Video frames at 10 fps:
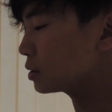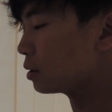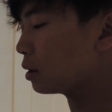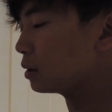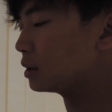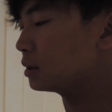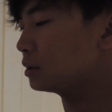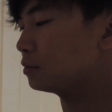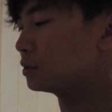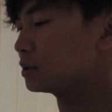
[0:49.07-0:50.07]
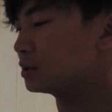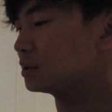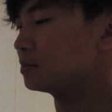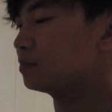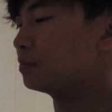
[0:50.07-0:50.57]
so all I did was
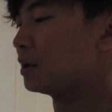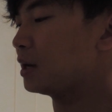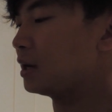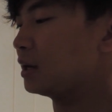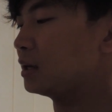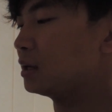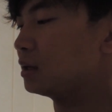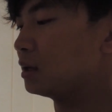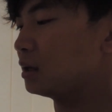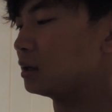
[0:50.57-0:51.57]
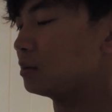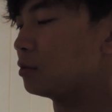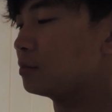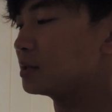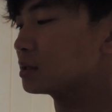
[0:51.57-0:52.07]
just buy a
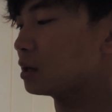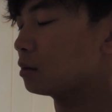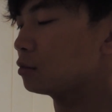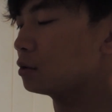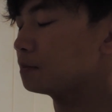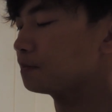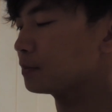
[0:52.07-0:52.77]
Mobius camera